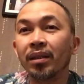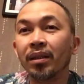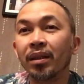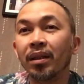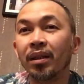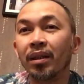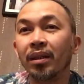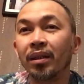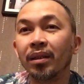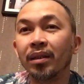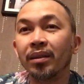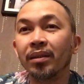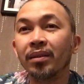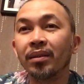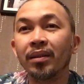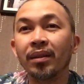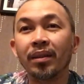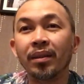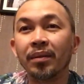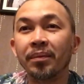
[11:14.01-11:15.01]
And
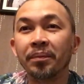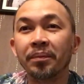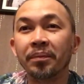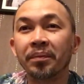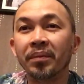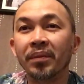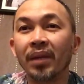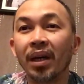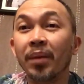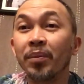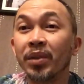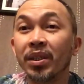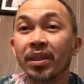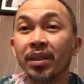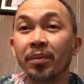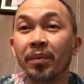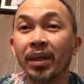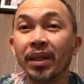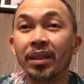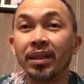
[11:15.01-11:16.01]
uh, I'm just
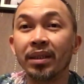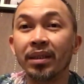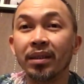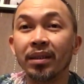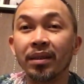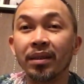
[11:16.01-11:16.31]
amazed.